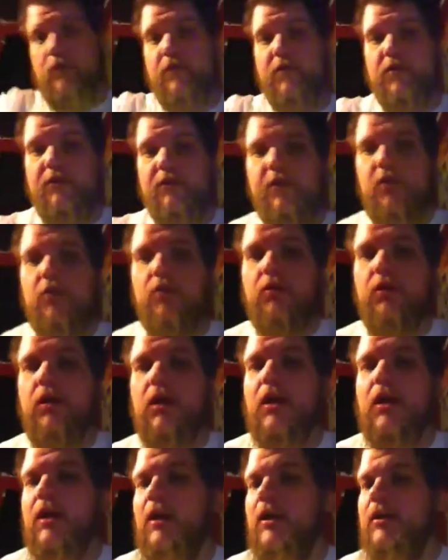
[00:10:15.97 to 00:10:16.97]
overview.
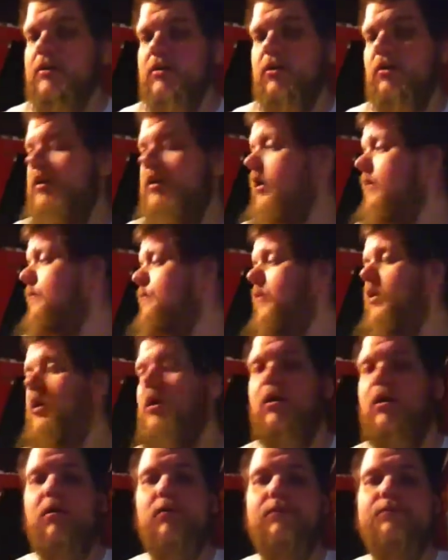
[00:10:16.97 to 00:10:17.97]
So yeah,
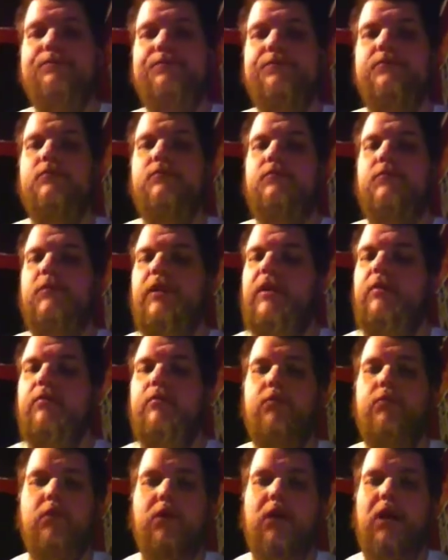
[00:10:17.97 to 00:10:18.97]
again,
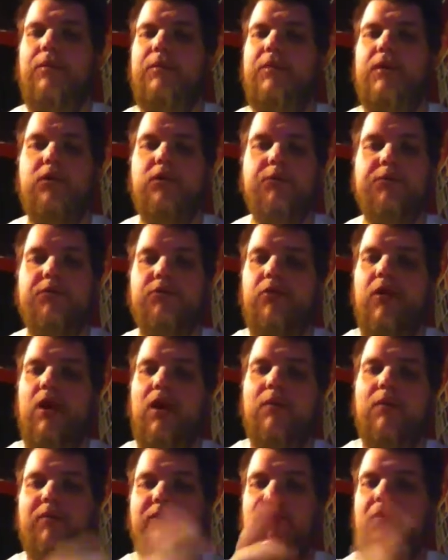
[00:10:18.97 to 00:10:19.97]
comment and
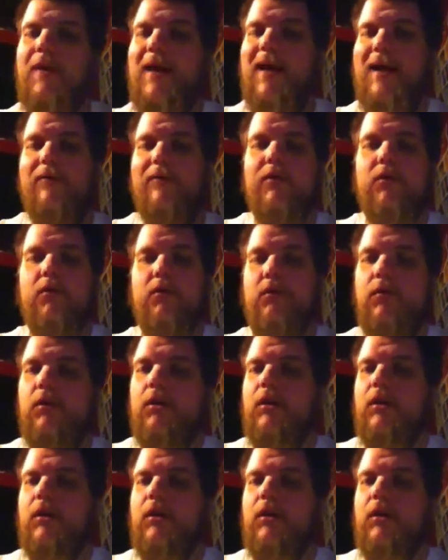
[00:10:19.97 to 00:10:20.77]
subscribe if you haven't,